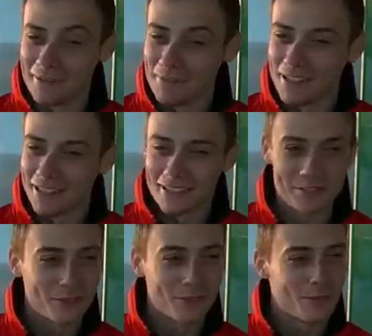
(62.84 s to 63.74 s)
I mean it.
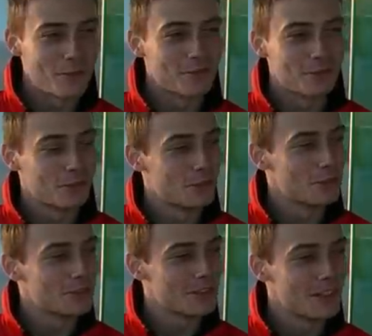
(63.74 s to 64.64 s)
So for me, it was good
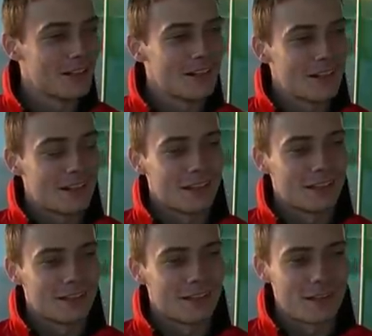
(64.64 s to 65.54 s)
news,
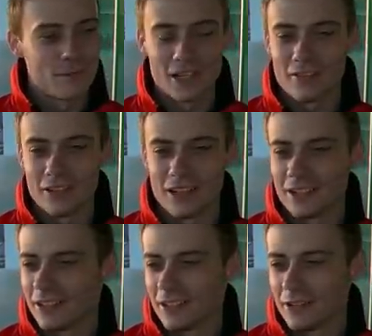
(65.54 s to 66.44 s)
and uh, I mean, I
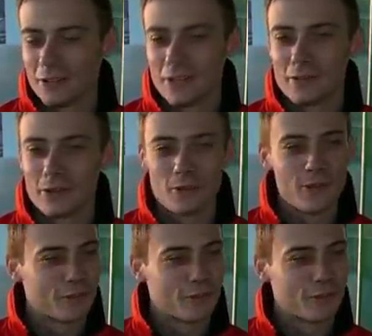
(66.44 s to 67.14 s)
think uh, you never know